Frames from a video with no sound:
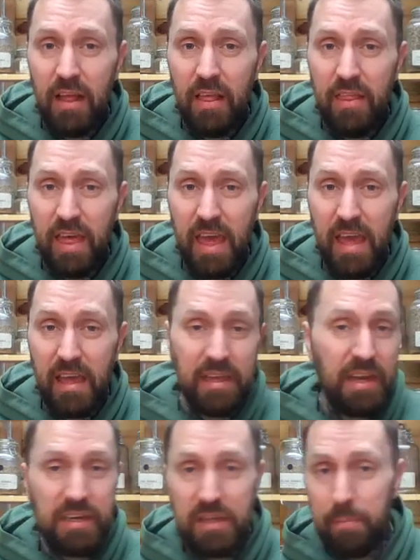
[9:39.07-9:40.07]
they
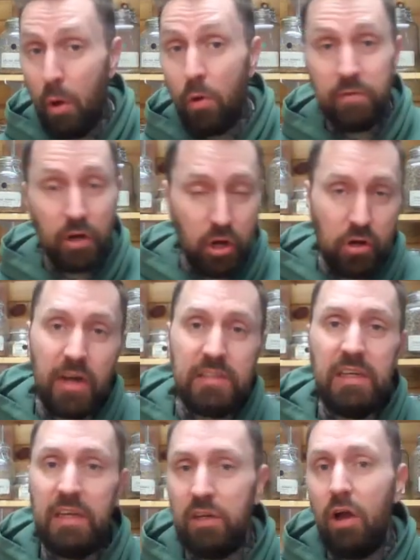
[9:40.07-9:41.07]
can end up
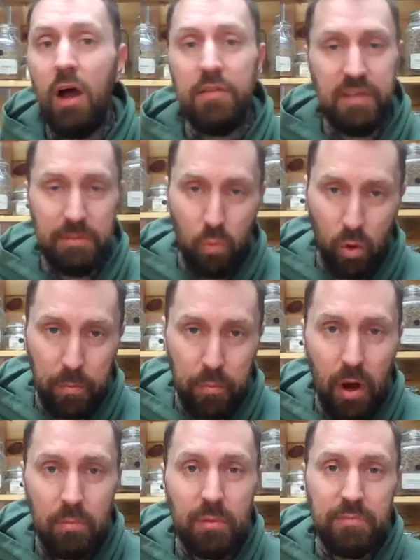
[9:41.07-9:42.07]
overcorrecting and causing more
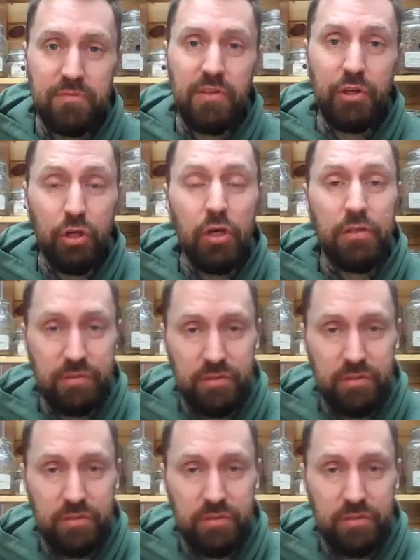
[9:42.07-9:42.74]
problems than good.